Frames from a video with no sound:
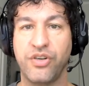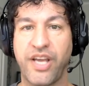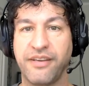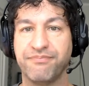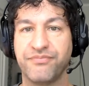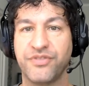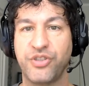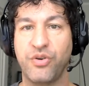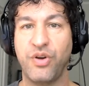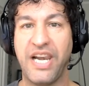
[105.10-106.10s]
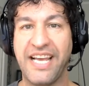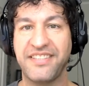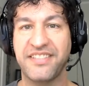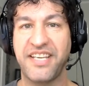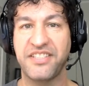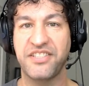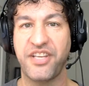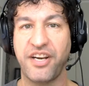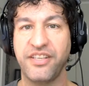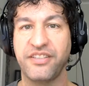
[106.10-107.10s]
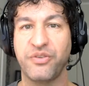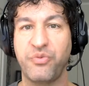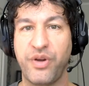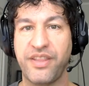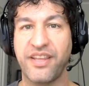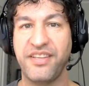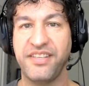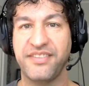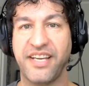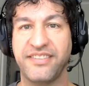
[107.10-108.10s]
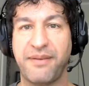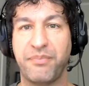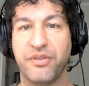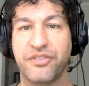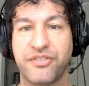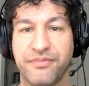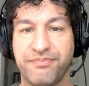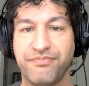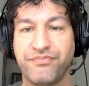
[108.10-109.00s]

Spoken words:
Okay, so let's get started with these examples.